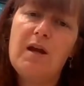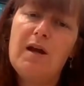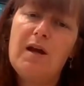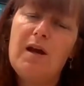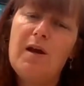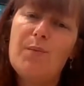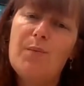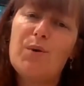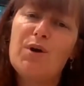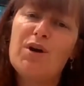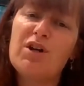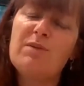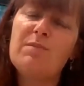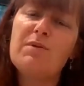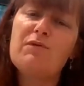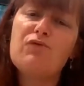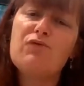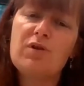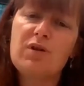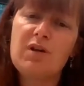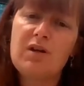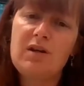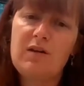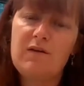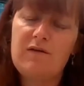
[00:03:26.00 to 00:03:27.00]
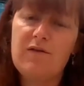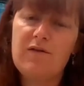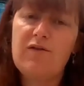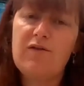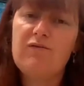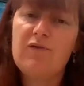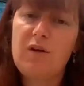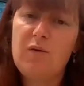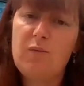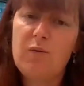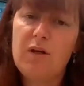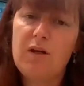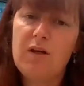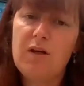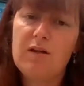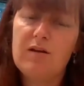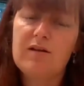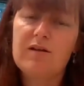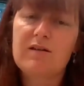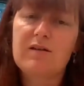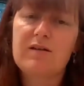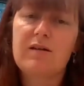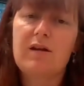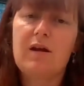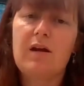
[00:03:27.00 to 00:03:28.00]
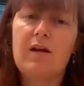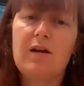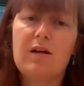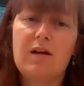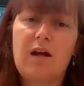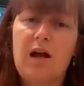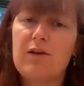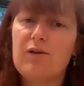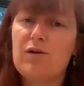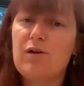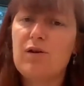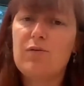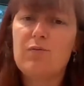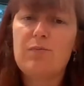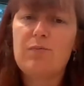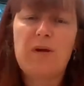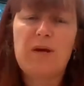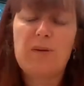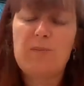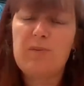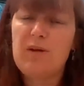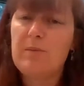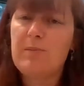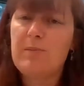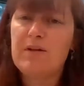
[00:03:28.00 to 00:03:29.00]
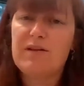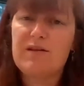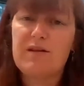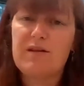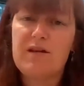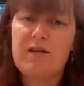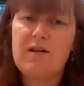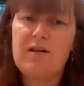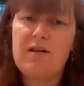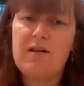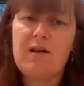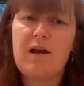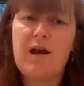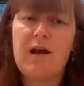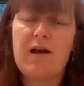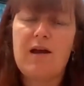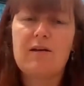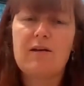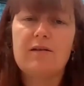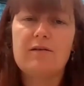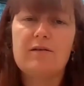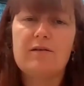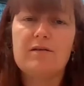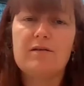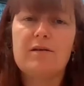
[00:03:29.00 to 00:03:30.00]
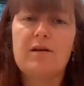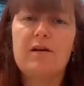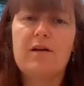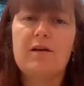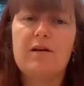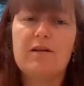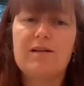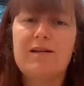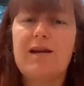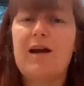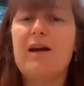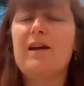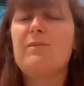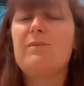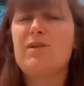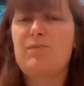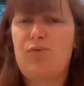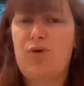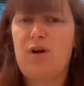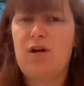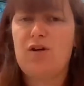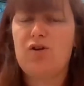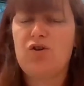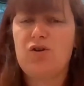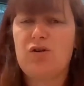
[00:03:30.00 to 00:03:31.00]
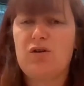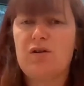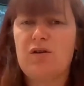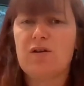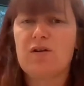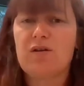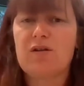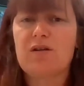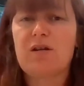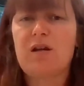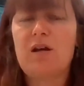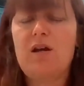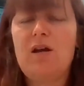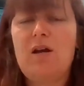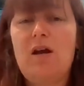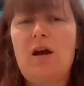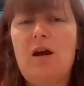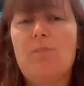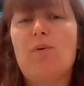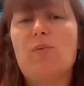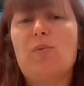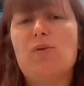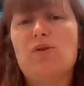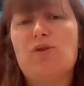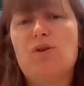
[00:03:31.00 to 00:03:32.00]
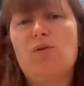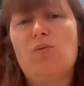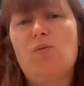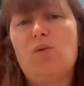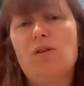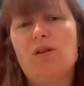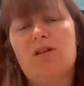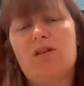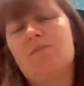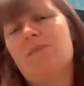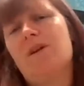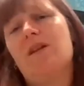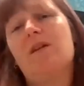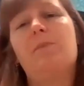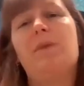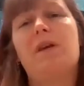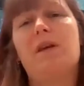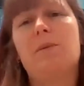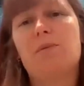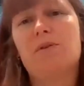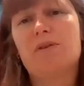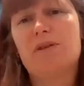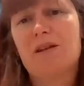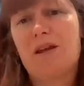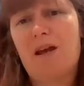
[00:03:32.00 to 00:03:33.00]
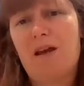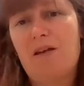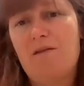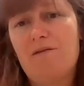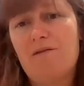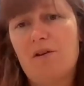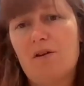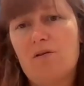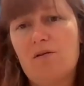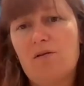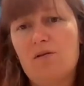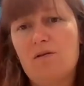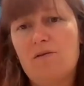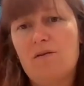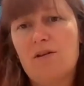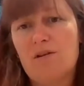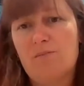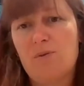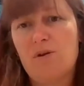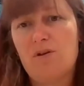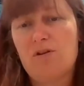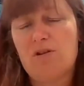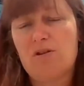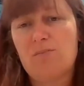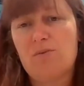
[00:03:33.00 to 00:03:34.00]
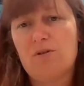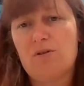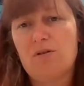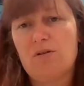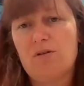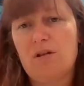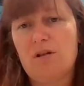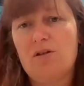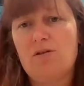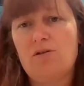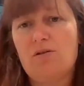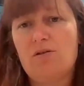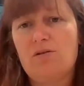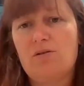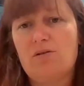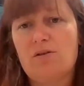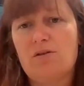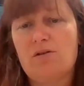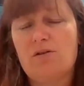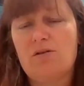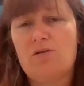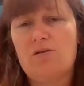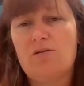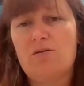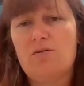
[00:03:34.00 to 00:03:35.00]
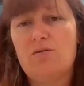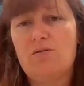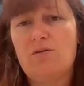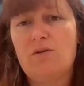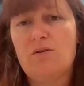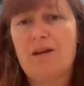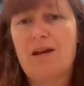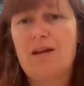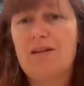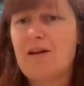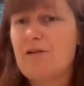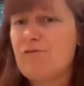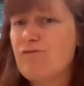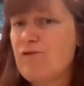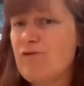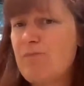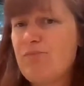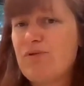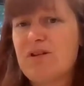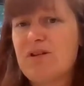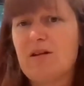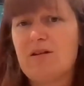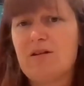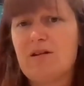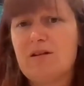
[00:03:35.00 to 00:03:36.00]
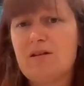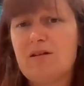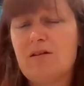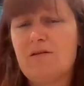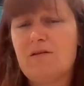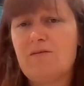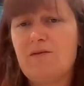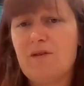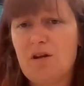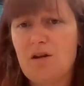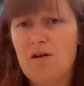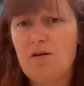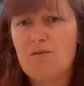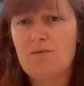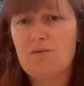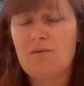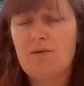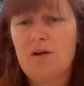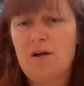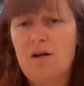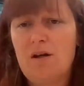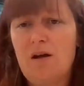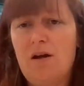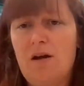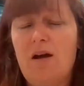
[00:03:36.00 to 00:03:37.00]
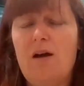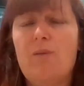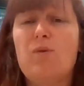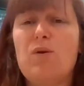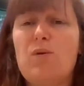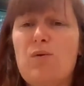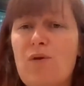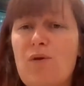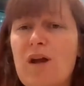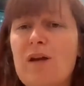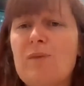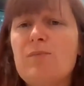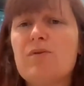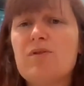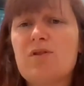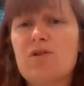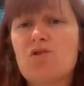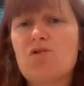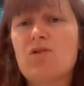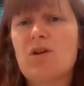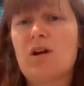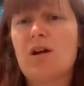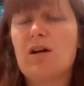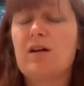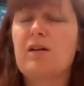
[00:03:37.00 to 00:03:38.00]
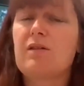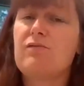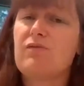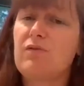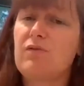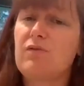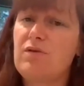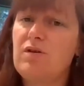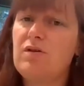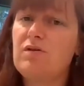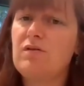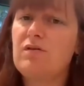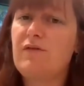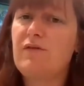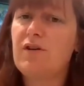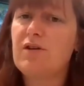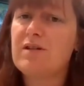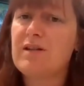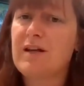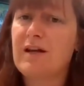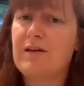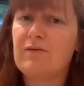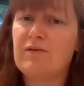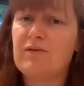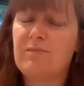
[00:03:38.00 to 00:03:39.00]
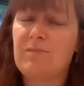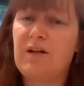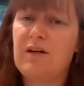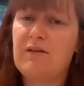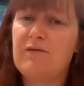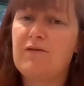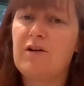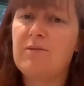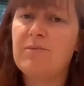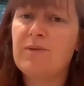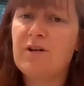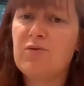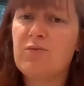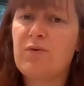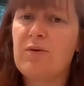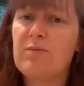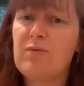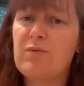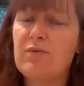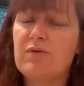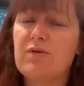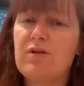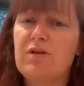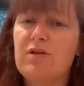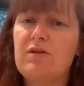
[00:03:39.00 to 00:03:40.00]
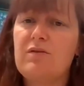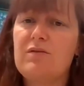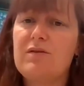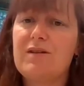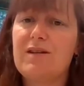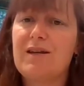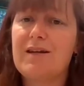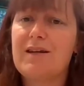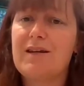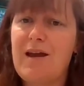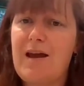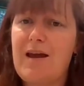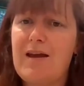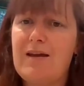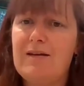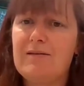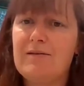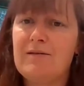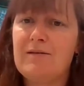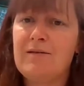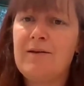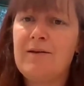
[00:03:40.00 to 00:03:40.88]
We're going to be running it for 3 weeks. I know people are busy and time is precious, but we do want as many people to get involved as possible in order to get that representative view. And we were able to track through the Your Voice Counts platform. That's why we want to use it again,